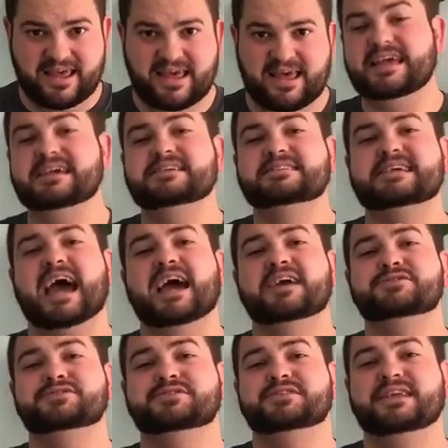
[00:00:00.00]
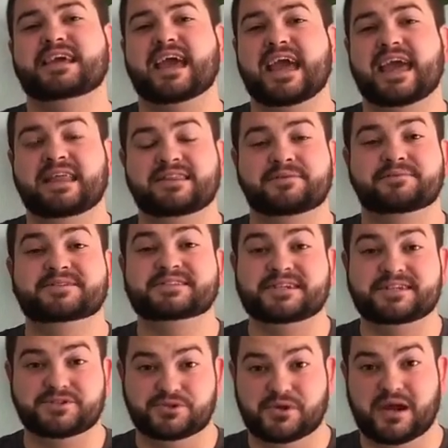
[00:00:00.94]
He is actually a
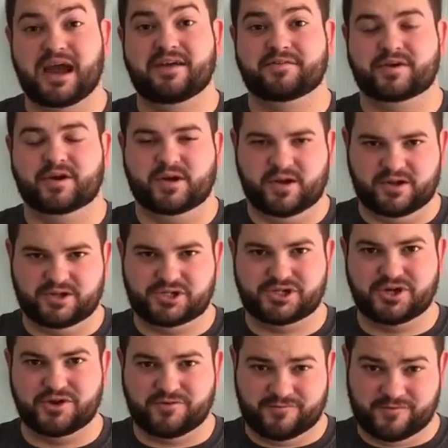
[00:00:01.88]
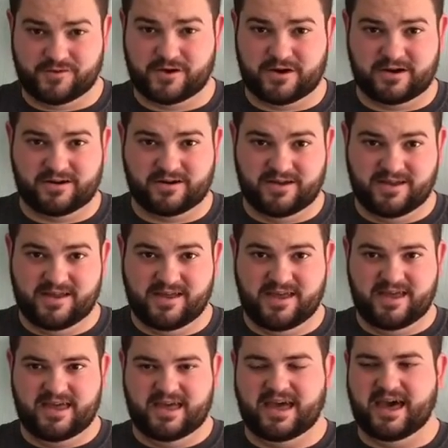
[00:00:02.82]
limousine driver, a chauffeur,
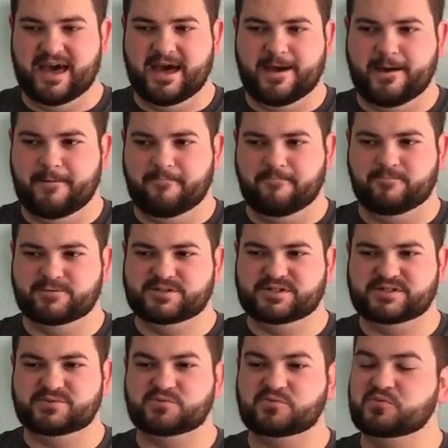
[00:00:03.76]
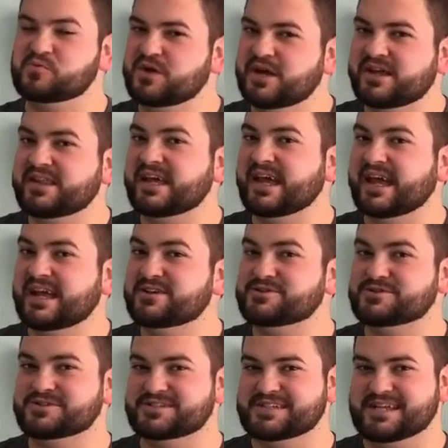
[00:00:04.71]
which is really
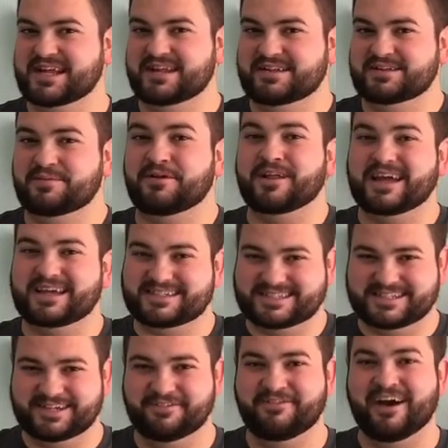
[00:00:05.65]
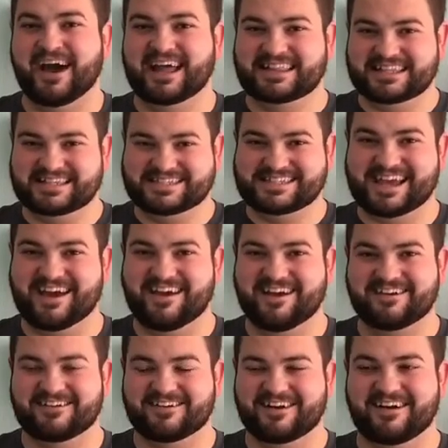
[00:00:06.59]
interesting place to find this
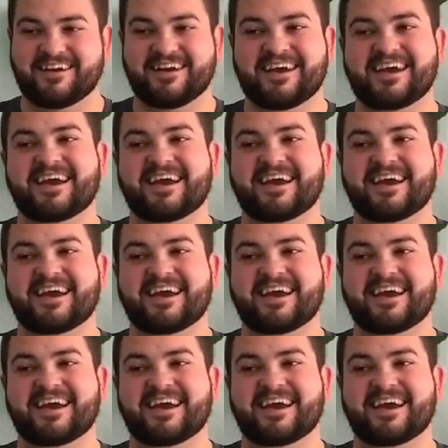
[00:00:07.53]
character.